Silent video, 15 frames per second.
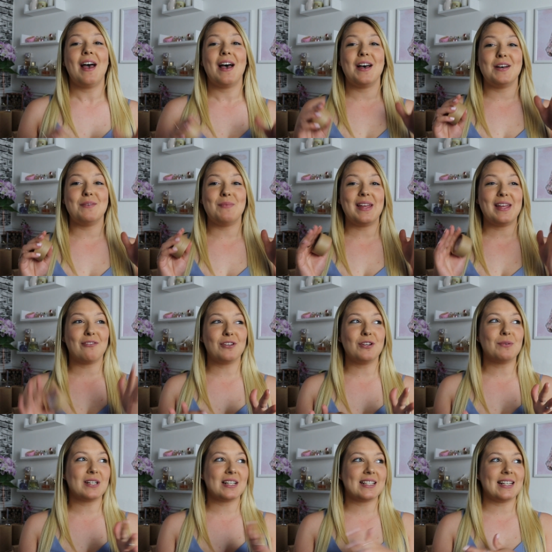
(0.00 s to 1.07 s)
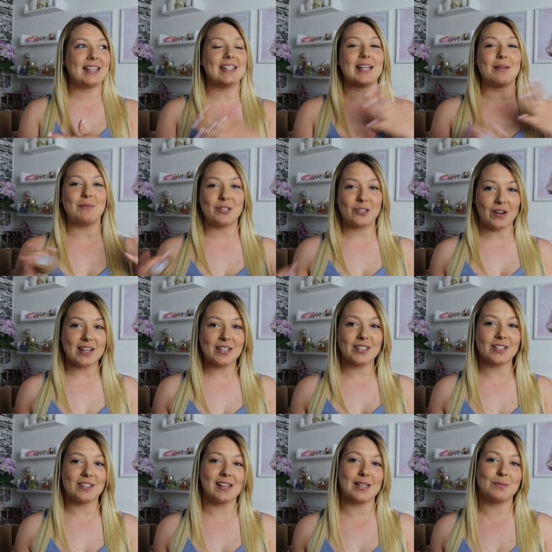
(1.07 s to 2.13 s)
Um, if you want to see
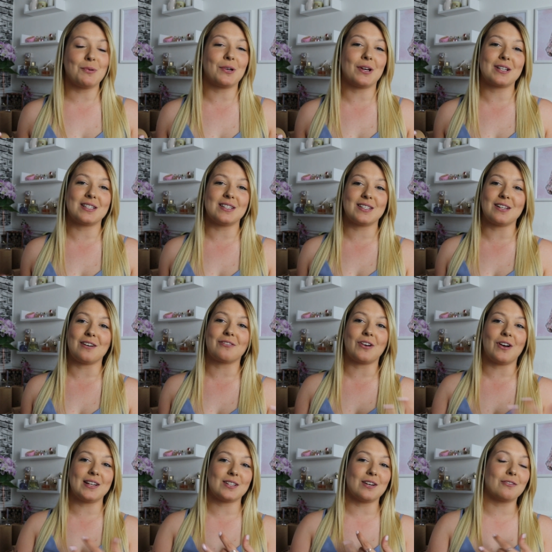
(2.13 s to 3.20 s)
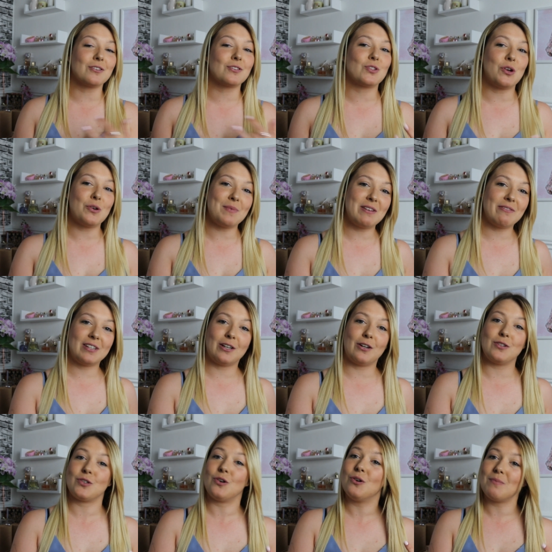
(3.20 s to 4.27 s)
demonstrations of these products and stuff, guys, I've got so many
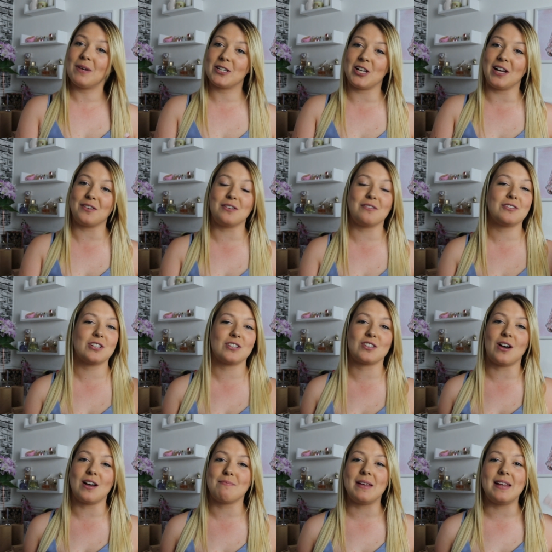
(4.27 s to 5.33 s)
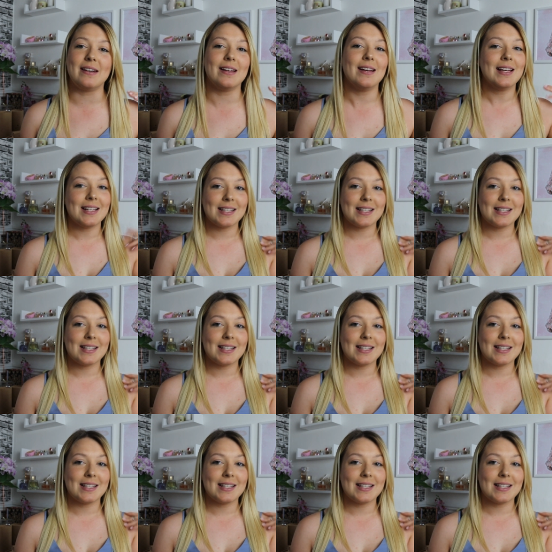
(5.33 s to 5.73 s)
videos on my channel. If you just type in